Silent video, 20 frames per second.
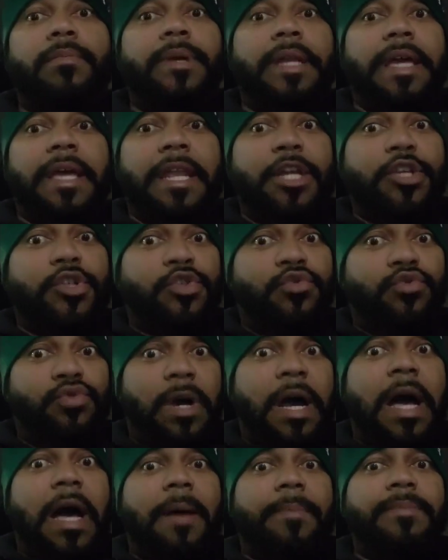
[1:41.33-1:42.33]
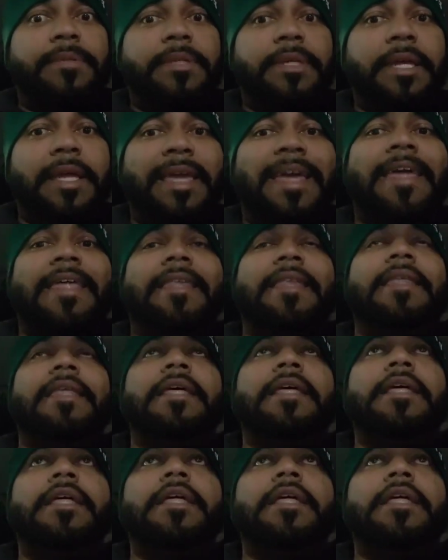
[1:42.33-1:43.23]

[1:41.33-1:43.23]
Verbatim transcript: but getting dropped in